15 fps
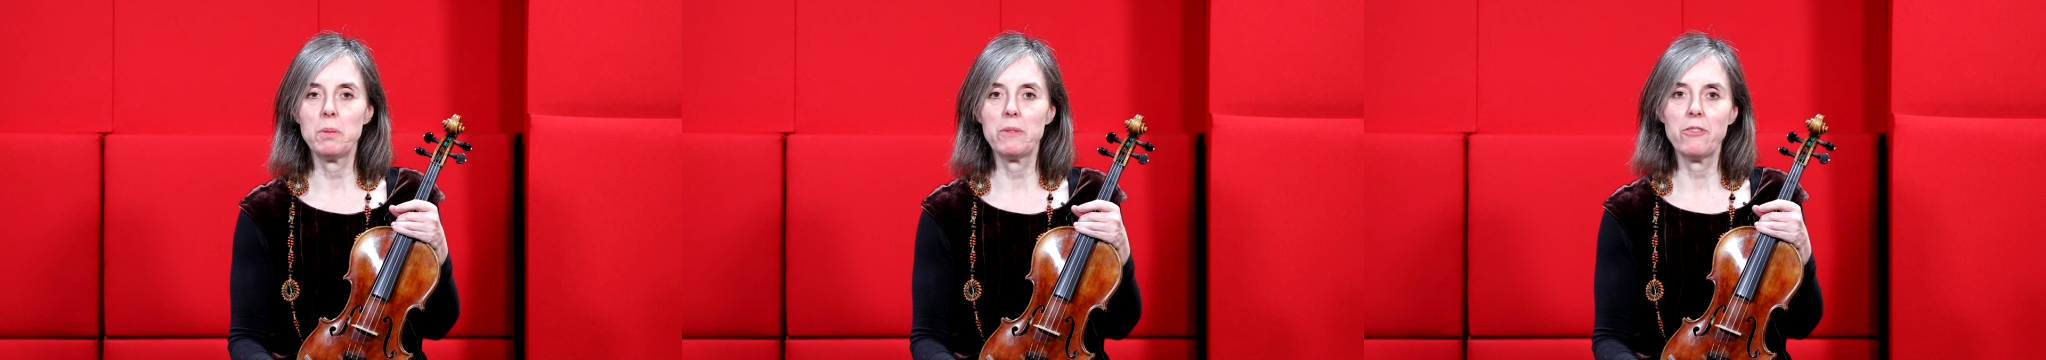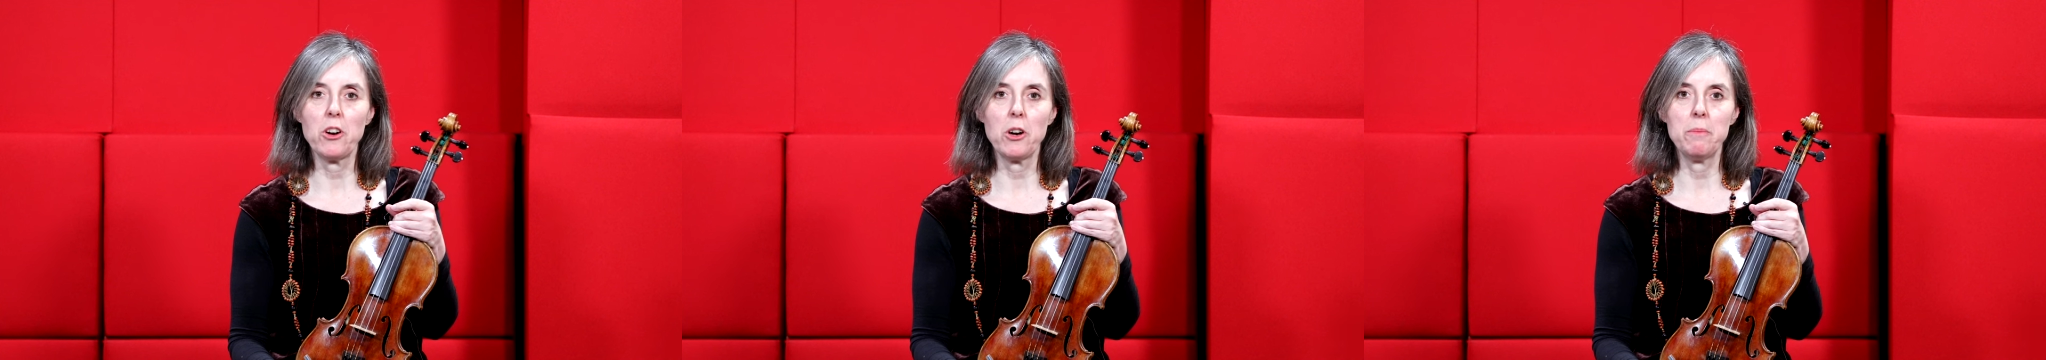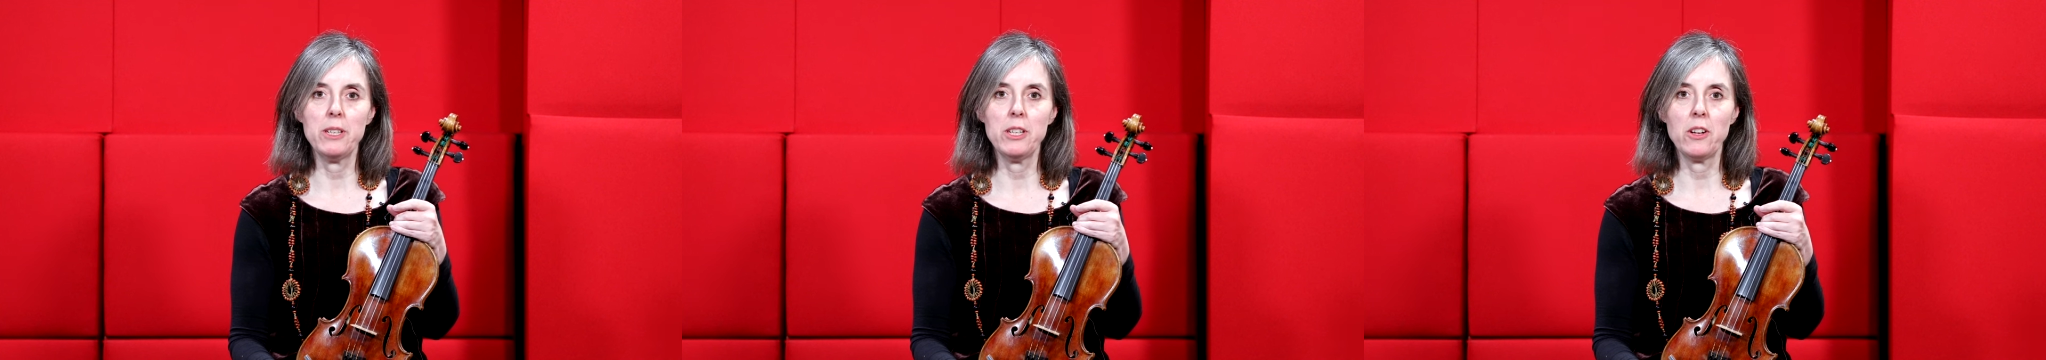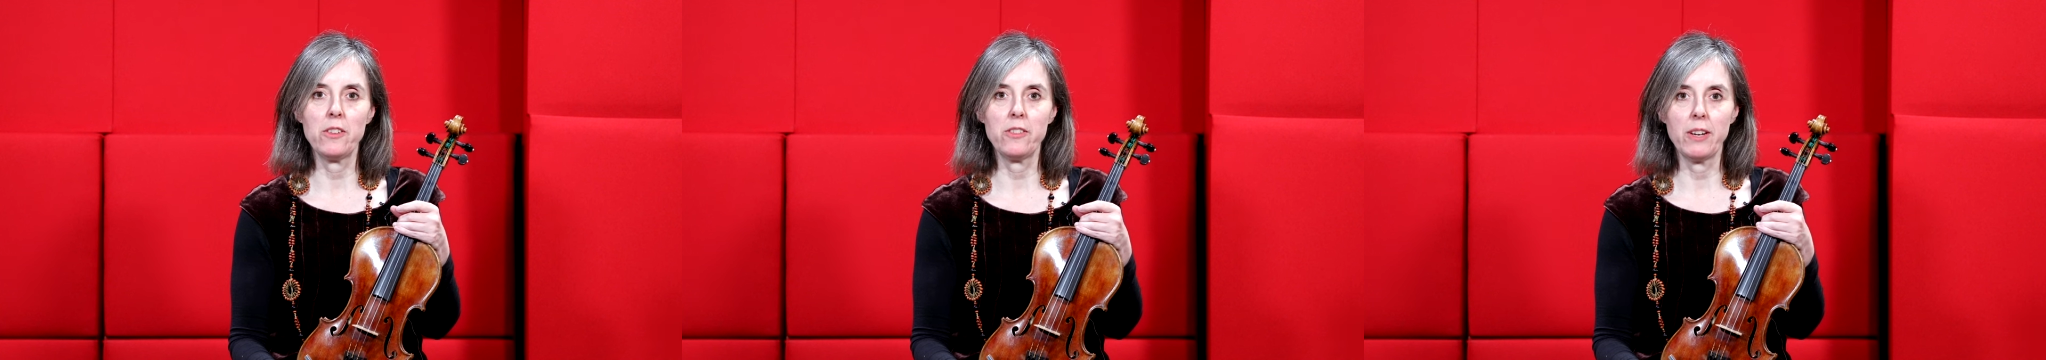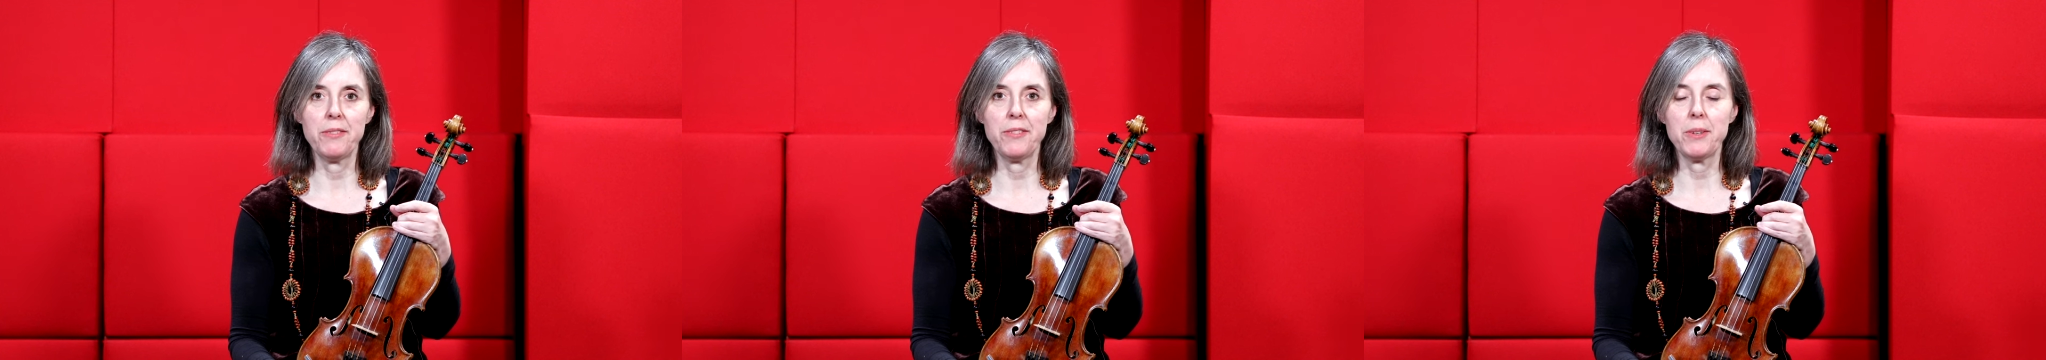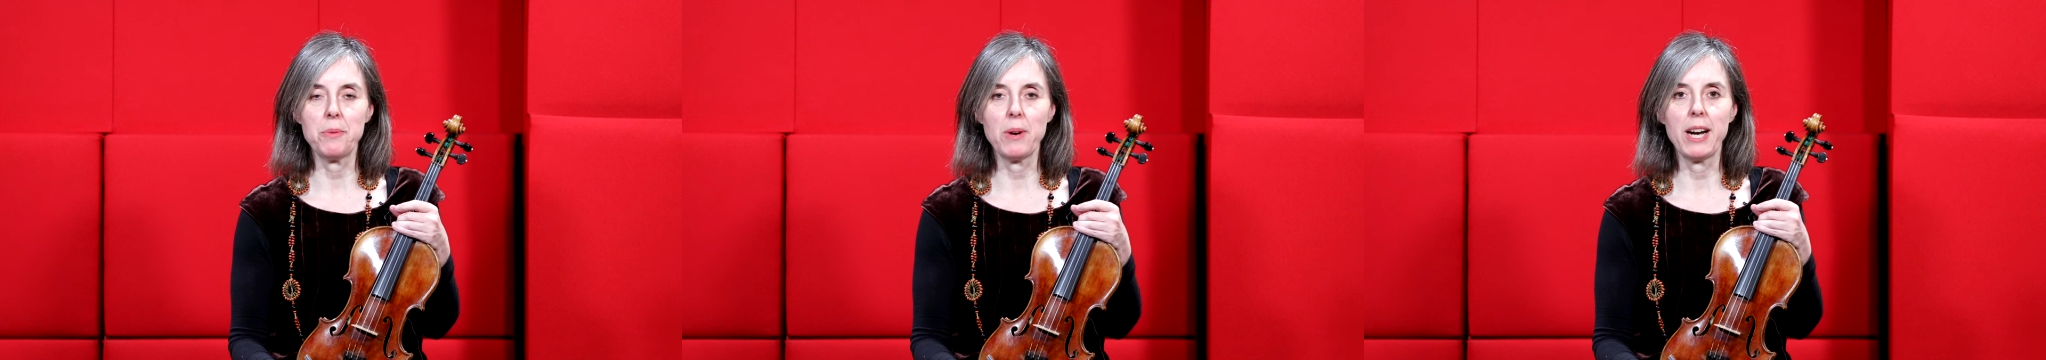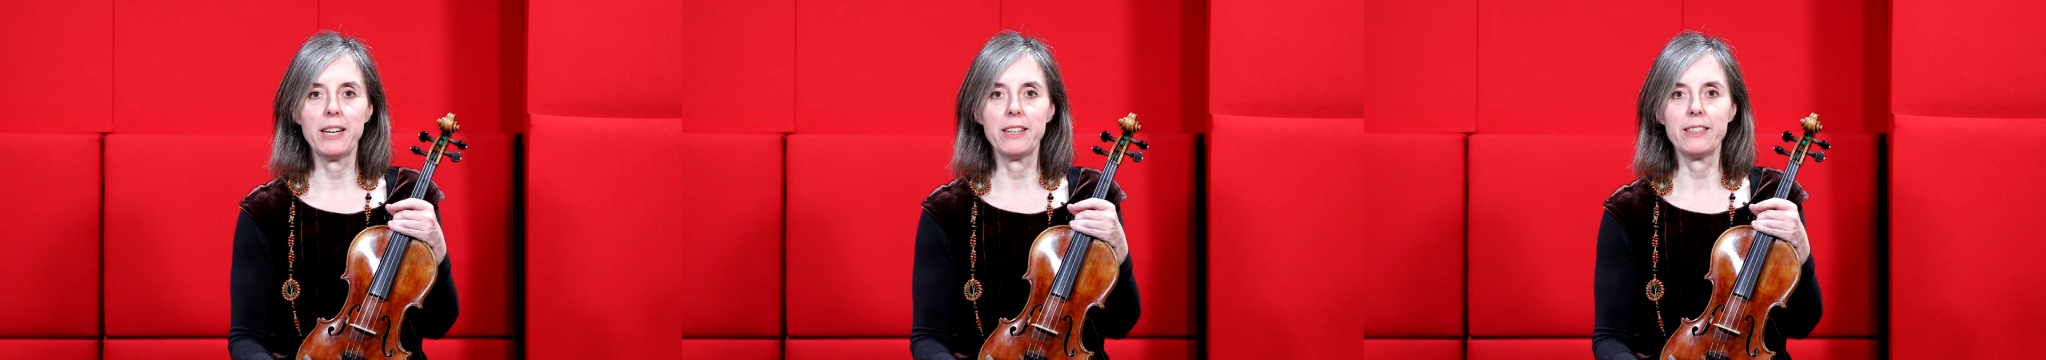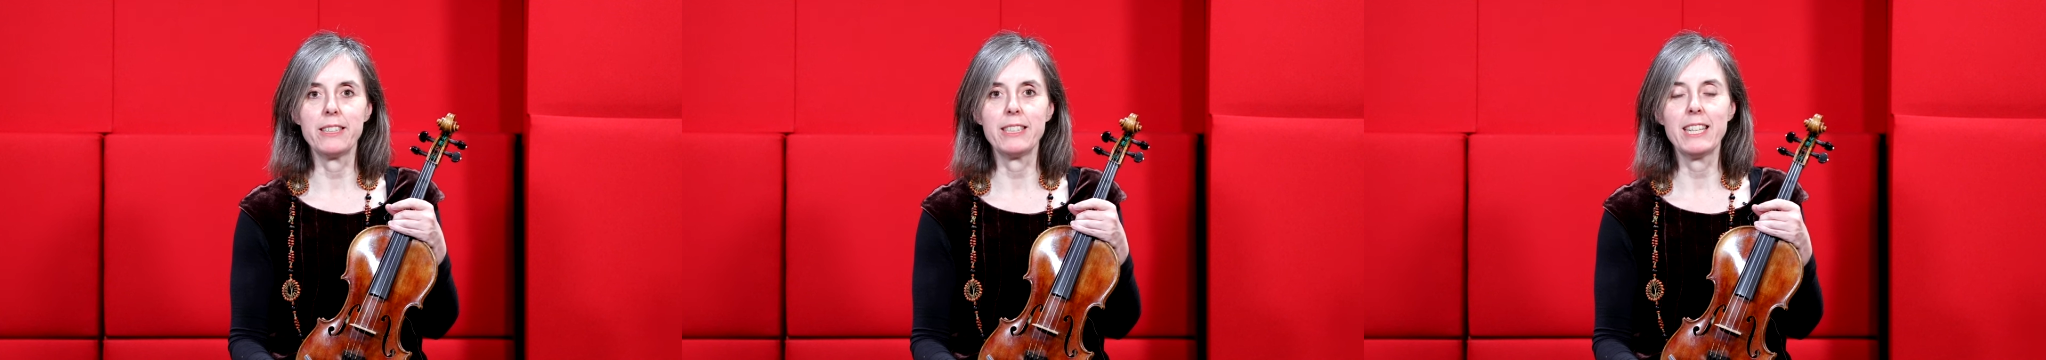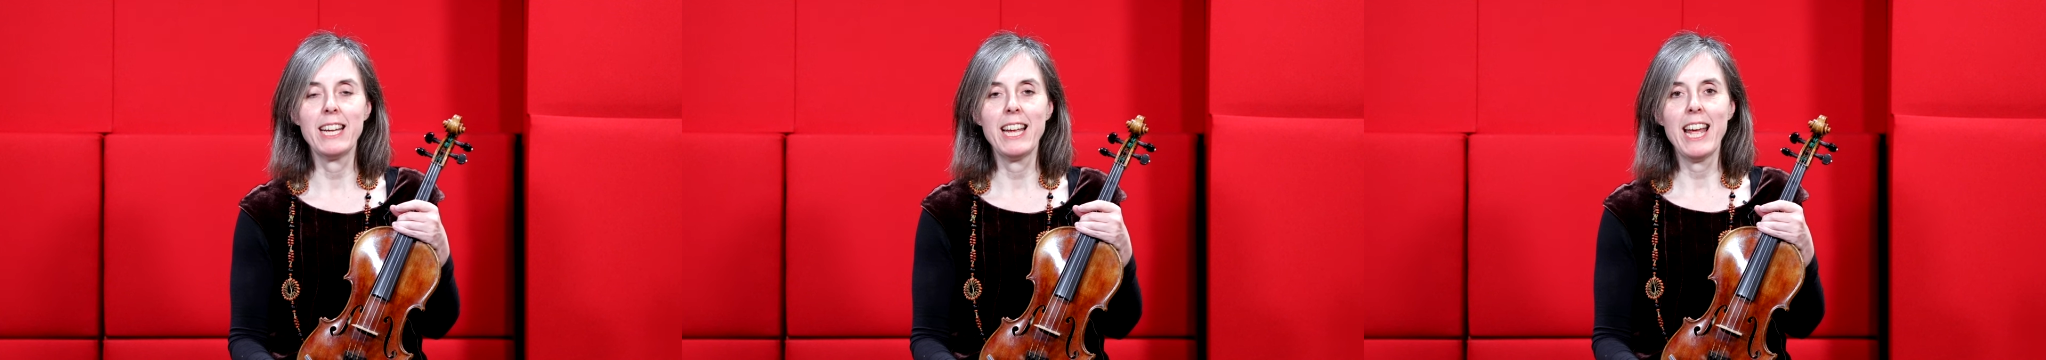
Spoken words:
performing all around the world,